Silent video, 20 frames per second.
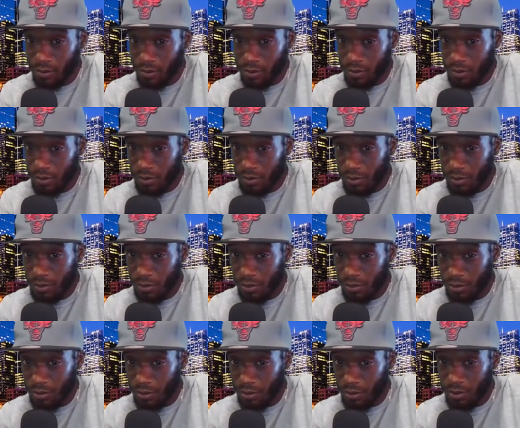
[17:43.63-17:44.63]

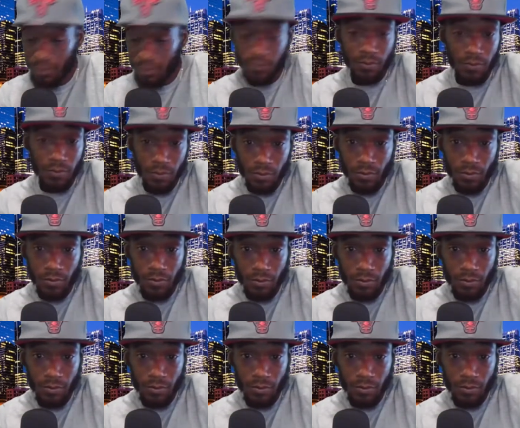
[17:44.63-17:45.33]
[no speech]